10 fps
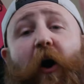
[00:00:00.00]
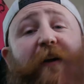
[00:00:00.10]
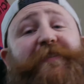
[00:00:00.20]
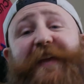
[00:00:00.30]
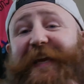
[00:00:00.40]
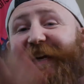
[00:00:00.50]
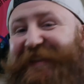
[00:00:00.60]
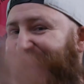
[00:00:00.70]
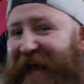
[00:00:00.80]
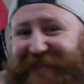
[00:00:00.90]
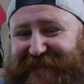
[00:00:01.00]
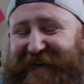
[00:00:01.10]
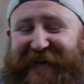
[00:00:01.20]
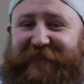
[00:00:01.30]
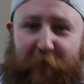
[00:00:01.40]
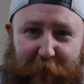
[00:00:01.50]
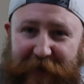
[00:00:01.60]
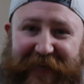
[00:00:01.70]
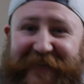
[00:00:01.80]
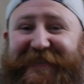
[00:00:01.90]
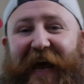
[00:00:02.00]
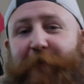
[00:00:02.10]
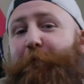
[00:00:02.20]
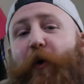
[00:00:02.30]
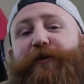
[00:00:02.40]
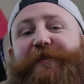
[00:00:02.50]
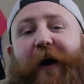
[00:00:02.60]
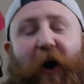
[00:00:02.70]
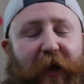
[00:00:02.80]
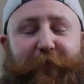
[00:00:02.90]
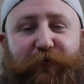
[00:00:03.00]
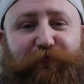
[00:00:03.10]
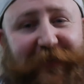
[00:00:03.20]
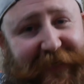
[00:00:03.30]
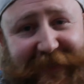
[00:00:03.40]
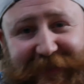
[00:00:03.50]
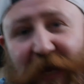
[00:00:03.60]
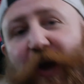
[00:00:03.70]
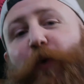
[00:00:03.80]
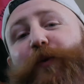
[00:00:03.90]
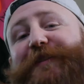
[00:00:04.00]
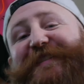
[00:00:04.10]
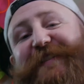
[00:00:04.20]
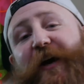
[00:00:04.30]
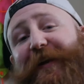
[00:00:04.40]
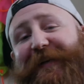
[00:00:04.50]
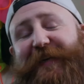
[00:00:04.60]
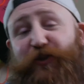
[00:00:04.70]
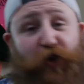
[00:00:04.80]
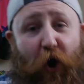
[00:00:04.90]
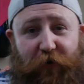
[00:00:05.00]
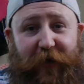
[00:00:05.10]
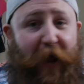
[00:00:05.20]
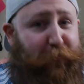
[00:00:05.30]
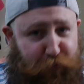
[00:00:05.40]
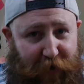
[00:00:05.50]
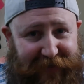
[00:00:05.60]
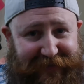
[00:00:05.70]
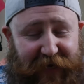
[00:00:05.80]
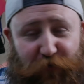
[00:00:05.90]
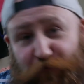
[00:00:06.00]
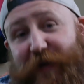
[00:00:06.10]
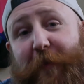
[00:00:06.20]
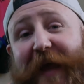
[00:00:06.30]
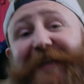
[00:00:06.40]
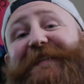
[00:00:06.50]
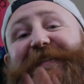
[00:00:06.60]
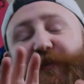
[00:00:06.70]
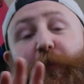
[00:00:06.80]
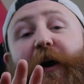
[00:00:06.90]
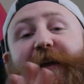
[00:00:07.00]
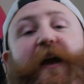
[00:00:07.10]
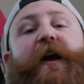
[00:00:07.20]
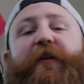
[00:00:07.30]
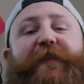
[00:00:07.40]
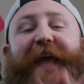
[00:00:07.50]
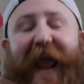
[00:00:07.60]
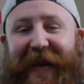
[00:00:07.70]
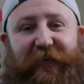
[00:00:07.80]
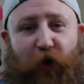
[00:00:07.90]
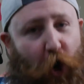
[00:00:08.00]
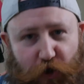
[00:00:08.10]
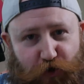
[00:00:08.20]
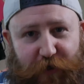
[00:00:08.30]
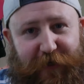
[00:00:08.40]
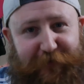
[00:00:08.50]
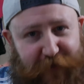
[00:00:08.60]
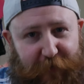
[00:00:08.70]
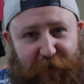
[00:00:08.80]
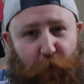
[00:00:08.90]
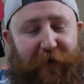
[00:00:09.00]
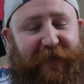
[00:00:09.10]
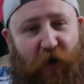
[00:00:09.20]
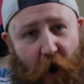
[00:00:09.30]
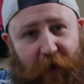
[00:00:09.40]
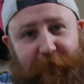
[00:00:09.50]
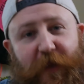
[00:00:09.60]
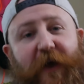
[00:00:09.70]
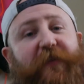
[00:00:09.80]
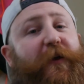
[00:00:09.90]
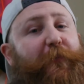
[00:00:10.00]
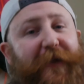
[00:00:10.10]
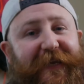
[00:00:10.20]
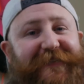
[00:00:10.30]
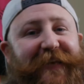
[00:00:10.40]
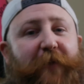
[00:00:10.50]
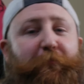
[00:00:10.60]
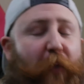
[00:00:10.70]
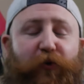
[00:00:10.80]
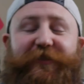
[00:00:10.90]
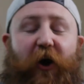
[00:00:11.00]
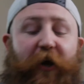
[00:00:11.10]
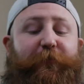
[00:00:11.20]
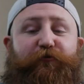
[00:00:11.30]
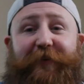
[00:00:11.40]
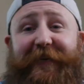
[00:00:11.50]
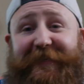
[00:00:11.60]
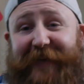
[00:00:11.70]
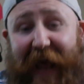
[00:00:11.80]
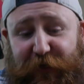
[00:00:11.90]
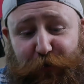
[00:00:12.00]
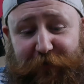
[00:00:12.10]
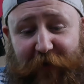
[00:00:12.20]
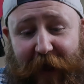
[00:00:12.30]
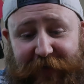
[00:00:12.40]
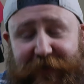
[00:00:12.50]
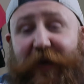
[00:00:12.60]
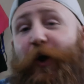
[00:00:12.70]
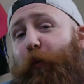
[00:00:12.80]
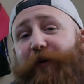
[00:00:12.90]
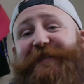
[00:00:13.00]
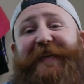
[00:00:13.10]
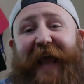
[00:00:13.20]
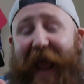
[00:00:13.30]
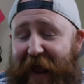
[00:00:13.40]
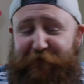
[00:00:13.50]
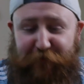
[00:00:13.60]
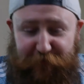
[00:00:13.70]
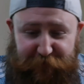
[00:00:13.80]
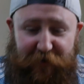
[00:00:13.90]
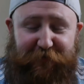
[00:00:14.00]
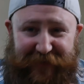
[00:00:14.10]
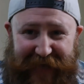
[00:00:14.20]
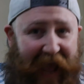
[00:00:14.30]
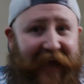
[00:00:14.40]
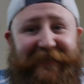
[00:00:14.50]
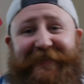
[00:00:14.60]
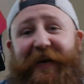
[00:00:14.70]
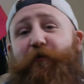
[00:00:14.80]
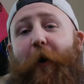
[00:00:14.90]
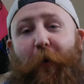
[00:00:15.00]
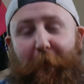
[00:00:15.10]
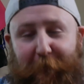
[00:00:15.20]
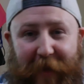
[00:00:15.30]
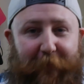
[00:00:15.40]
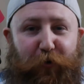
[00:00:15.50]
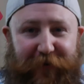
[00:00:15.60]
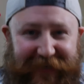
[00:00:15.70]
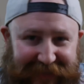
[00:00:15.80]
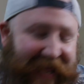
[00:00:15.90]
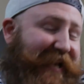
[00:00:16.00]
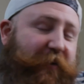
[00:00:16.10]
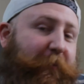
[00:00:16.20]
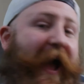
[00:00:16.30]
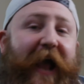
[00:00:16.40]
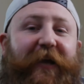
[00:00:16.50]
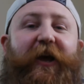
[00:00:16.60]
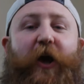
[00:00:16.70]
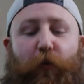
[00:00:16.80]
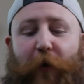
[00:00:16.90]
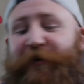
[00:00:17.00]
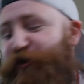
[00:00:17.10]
I think last year's biggest and most hyped release was certainly not a Predator remake, despite the eight hundred of them that we got. The biggest and most hyped release, in actual fact, was the F fifty Adizero Memory Lane Pack, where we